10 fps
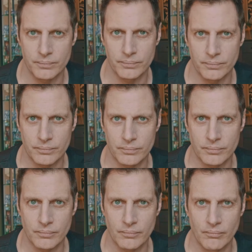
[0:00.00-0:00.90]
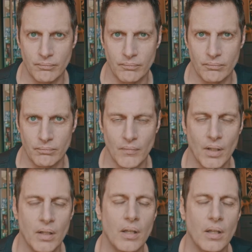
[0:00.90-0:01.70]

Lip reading: [no speech]